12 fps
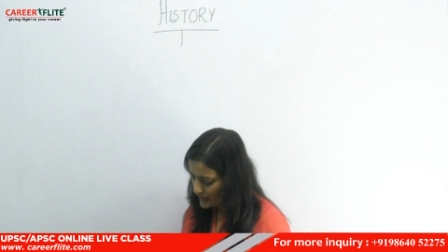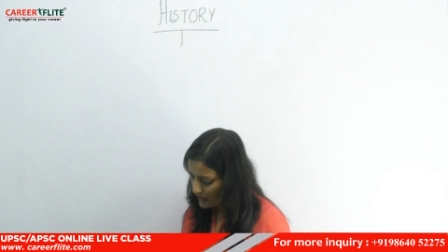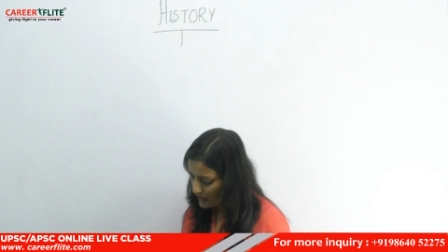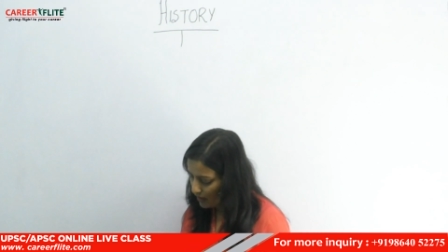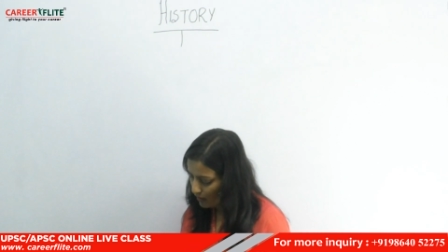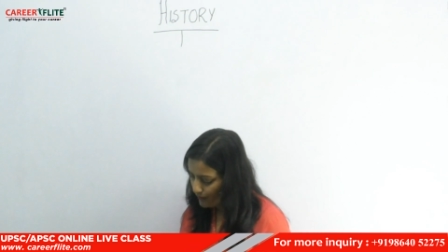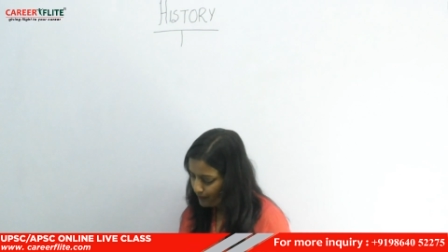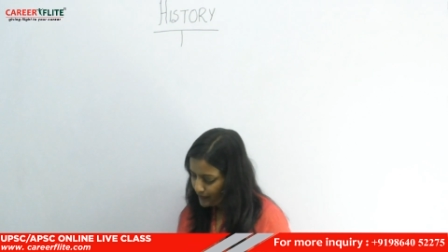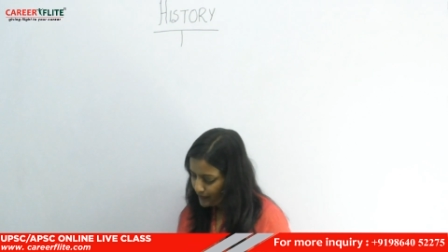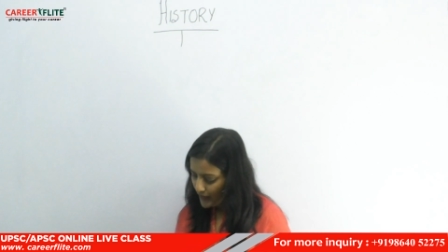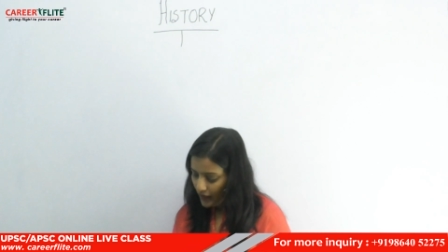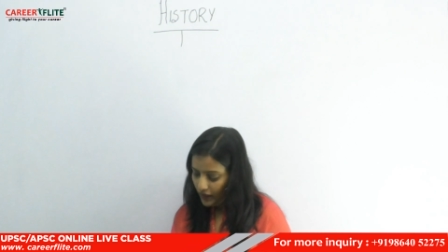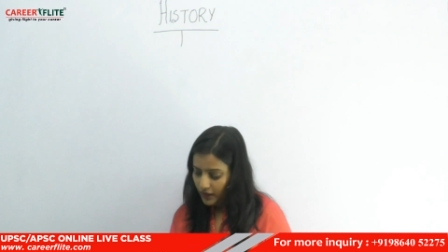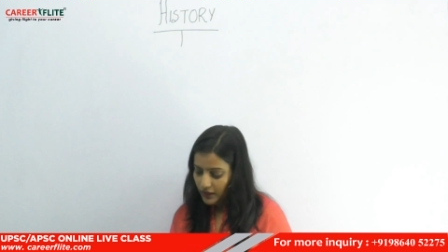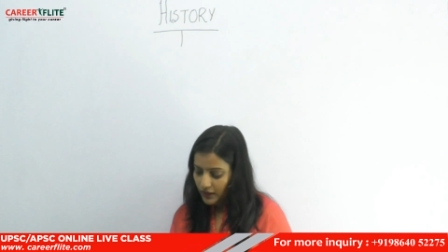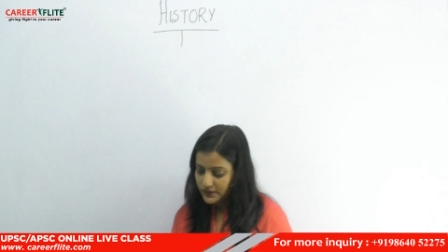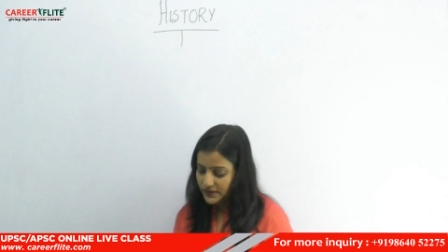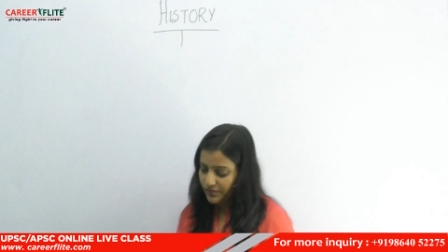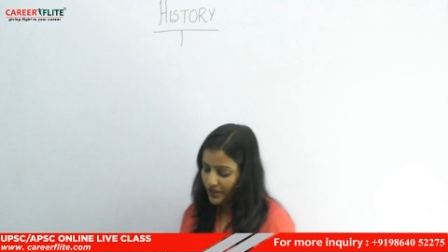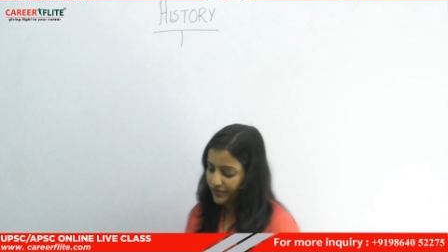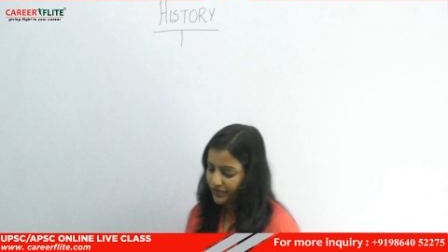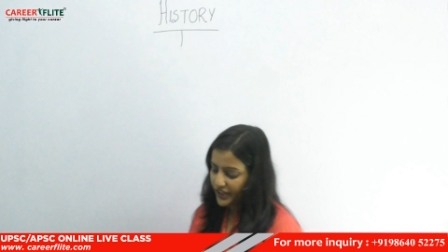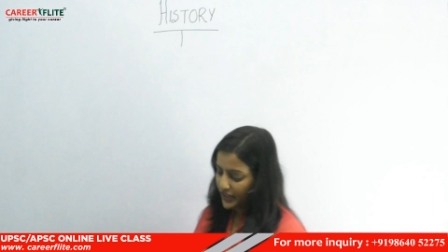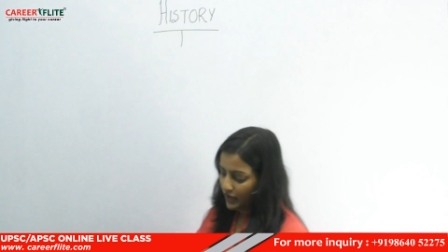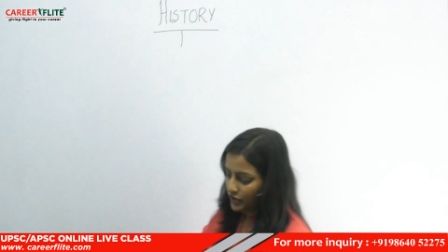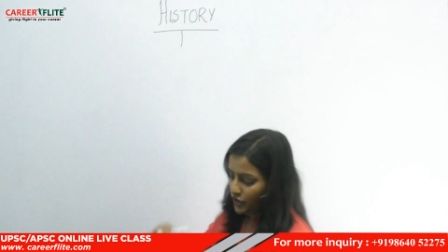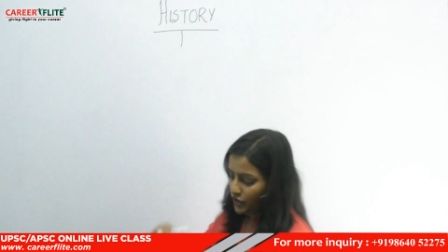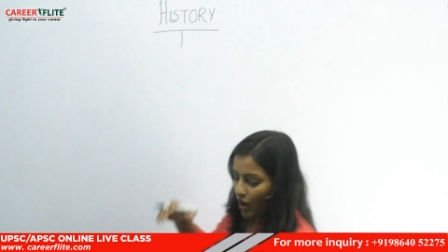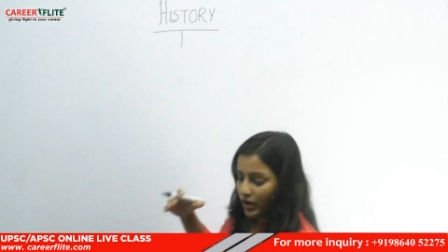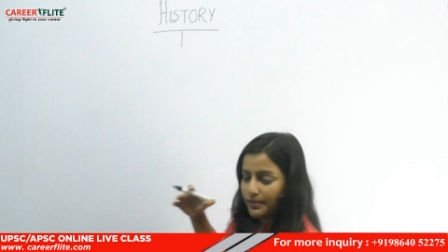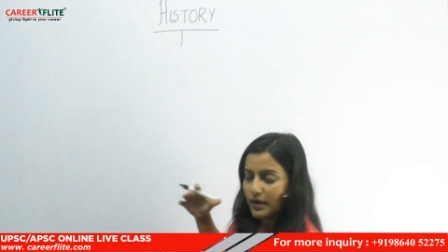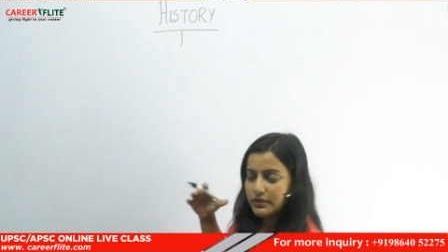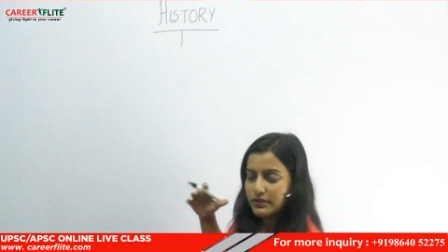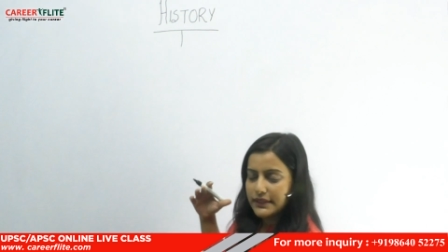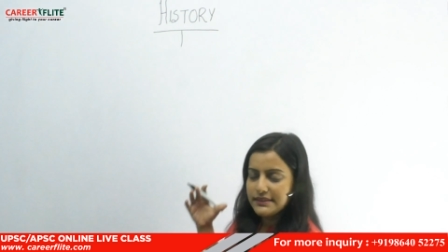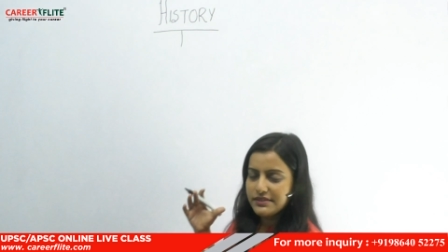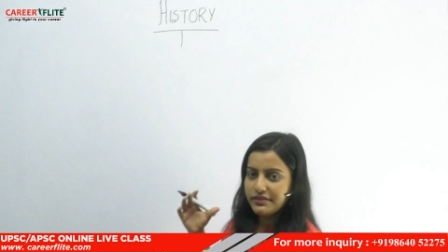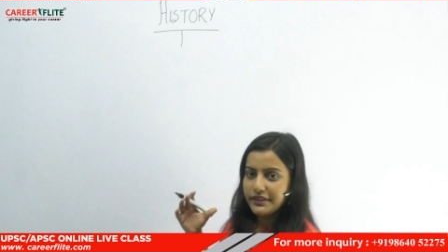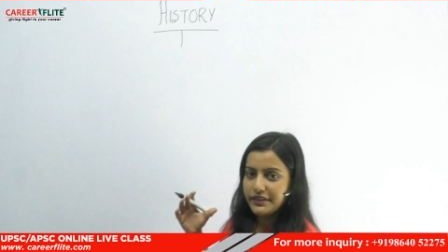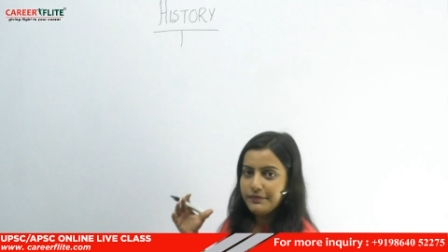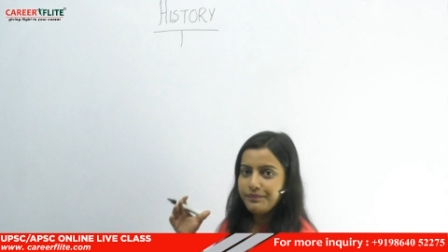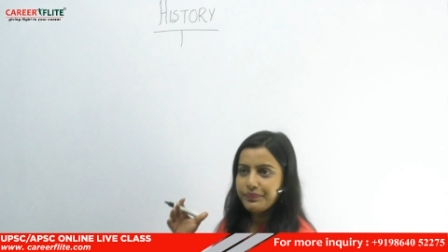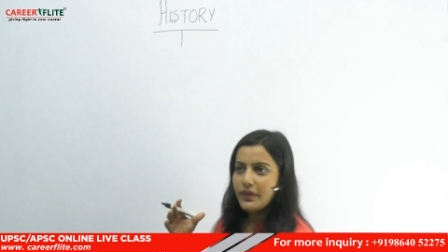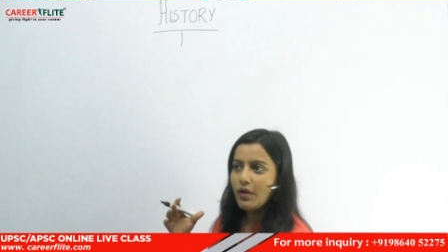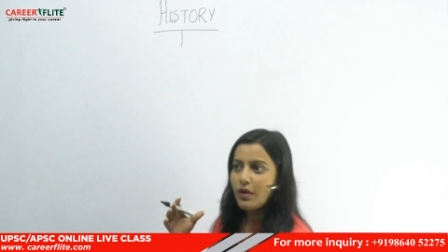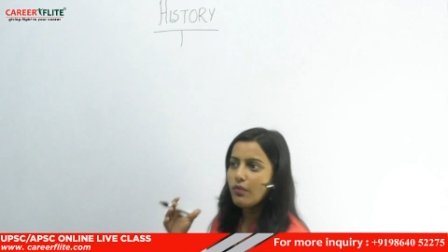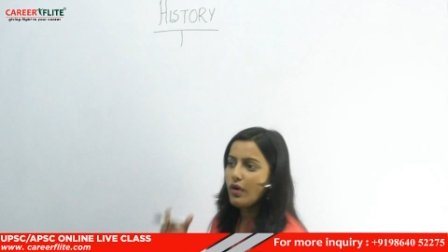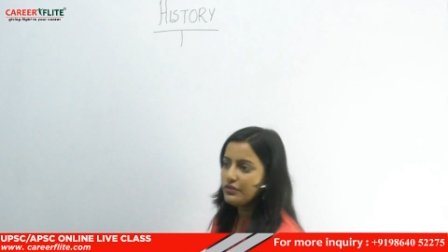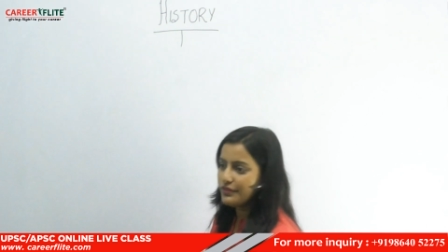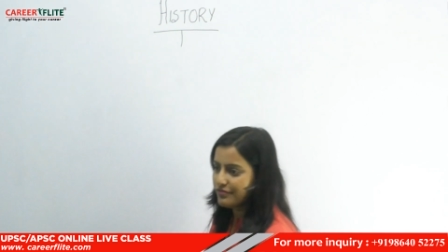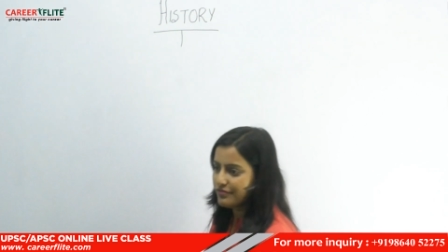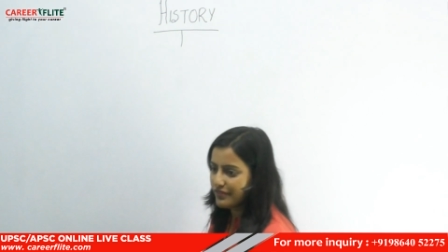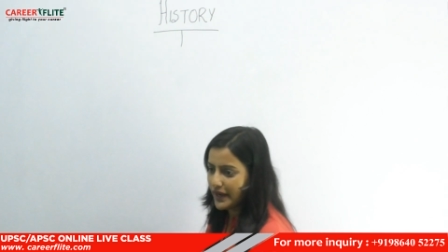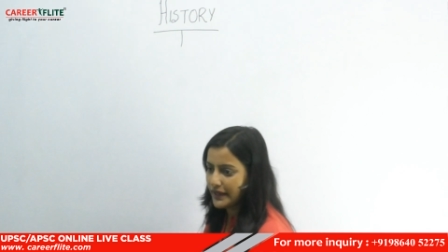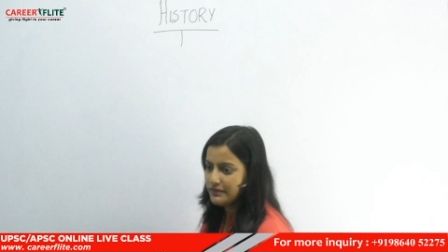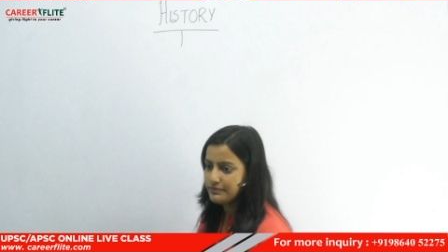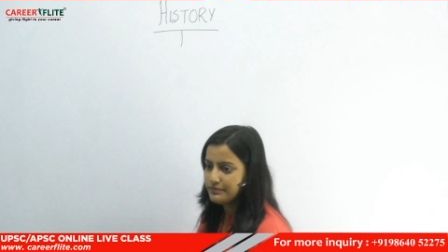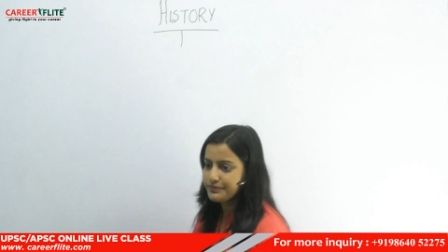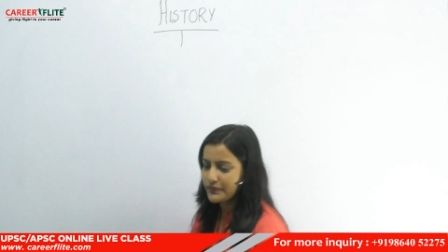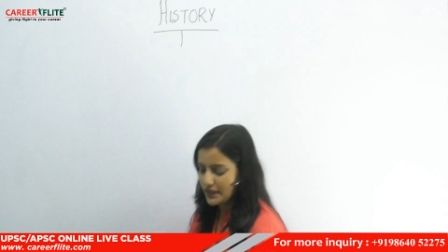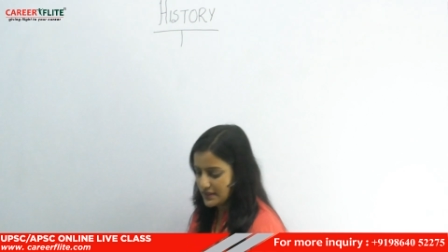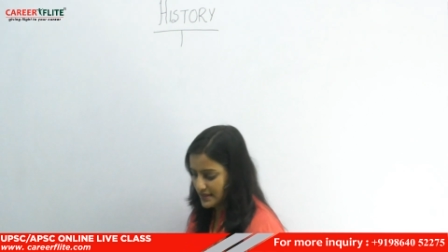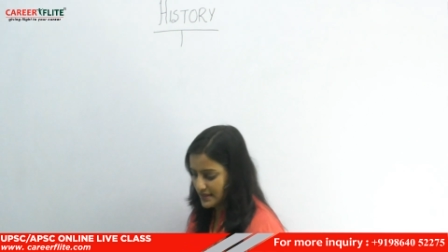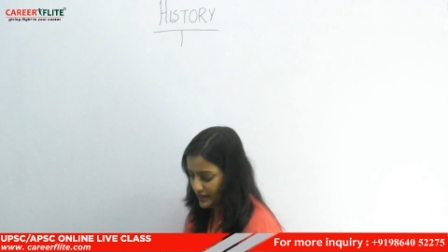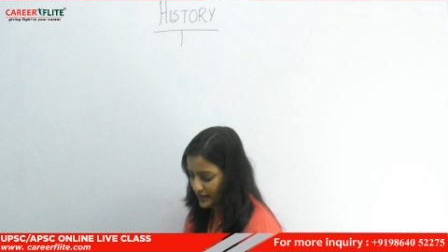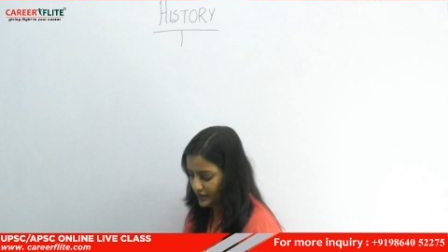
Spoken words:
Now see, when we talk about history, what we find is that